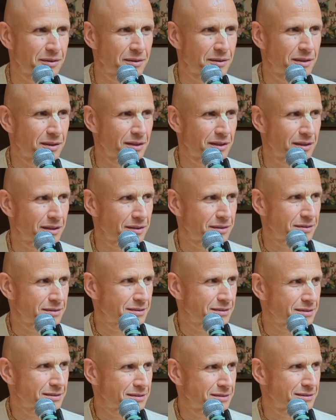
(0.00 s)

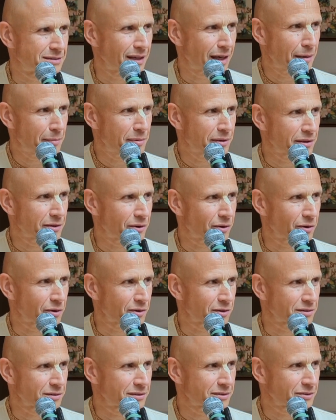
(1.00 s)
double
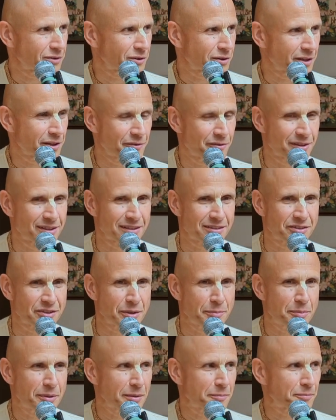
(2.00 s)
or even
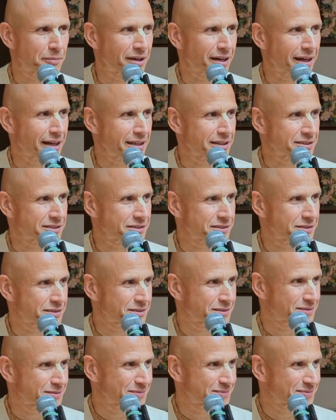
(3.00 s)
triple price,